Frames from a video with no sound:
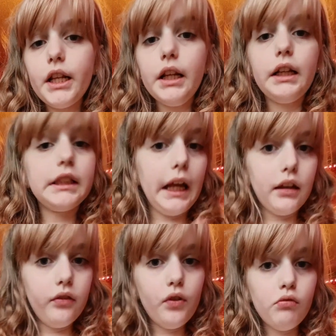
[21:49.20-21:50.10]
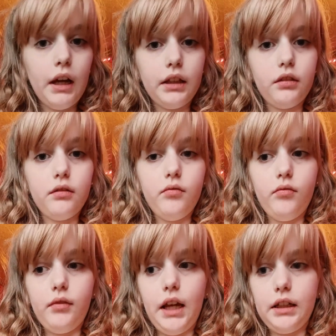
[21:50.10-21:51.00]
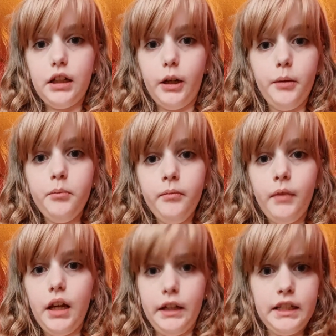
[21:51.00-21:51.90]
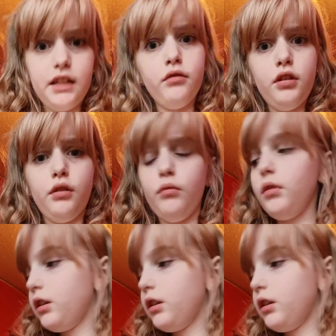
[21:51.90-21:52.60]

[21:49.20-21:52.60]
because I had a phone at that time, and I still do.